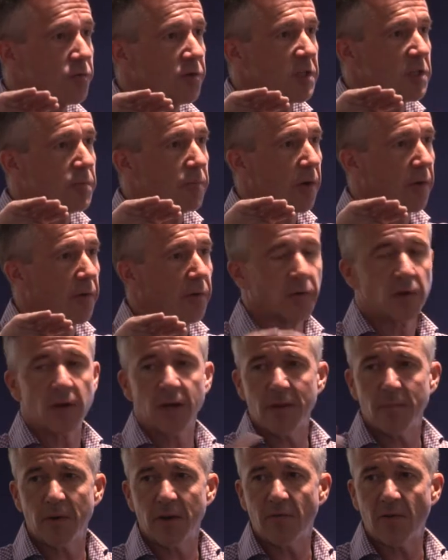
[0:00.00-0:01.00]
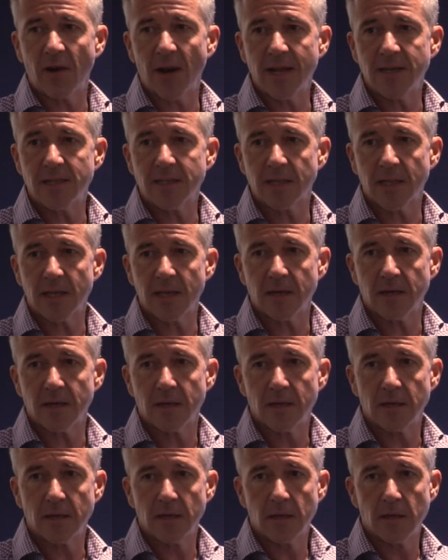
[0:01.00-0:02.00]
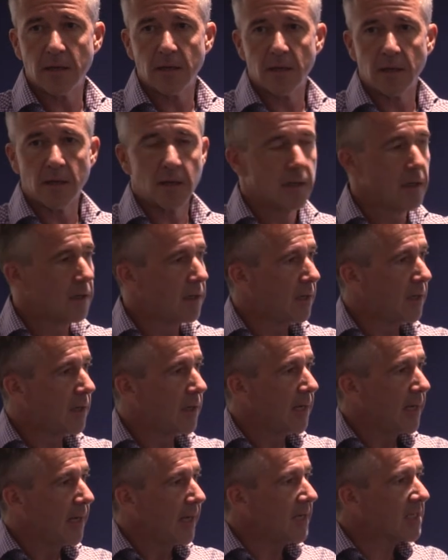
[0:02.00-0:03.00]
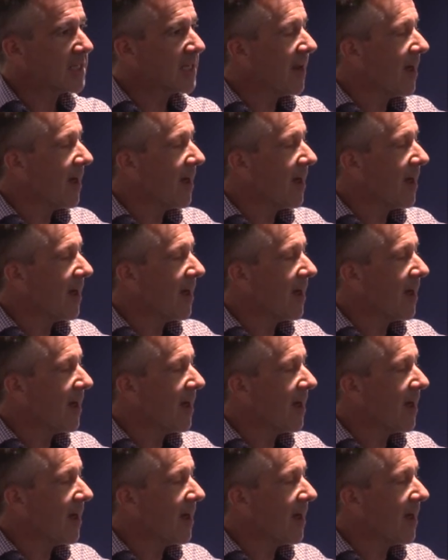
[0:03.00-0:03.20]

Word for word: respond. Can anybody relate to that? It's